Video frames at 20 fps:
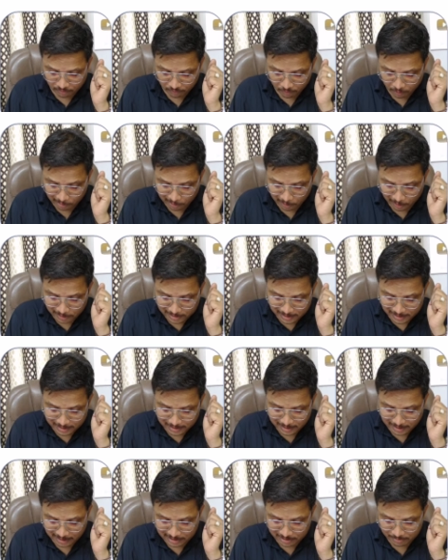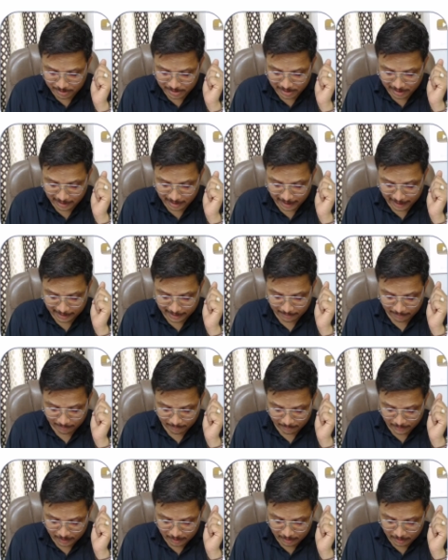for lossless transmission line.
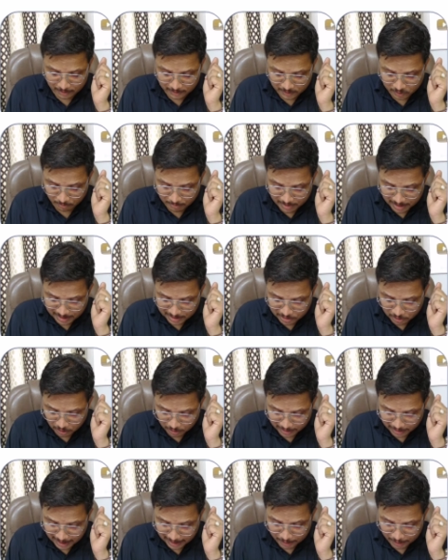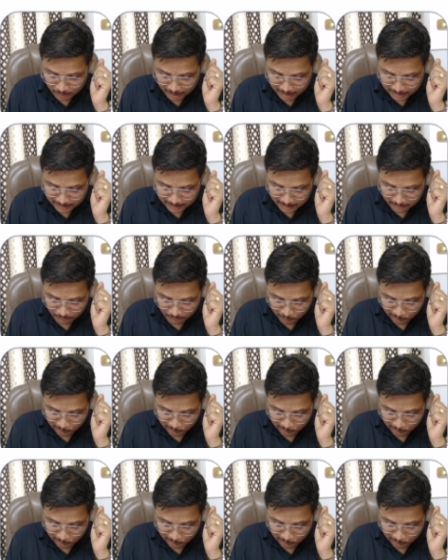So based on that you can say for